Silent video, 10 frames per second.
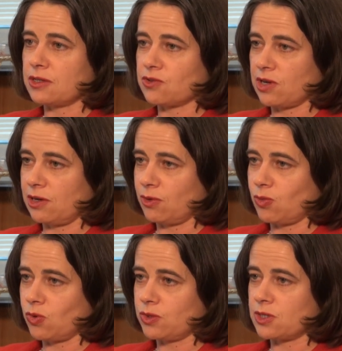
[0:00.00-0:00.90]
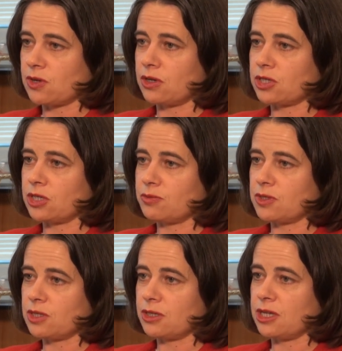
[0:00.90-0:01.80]
Australia Awards
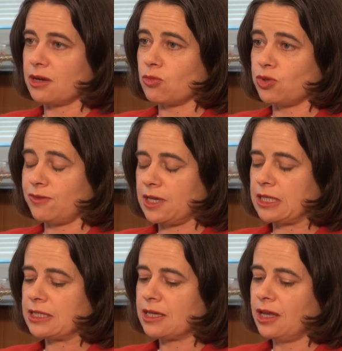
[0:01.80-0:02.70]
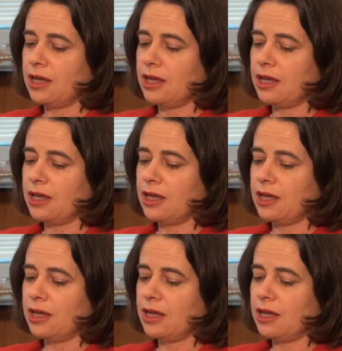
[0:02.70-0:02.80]
scholarships to young Maldivians.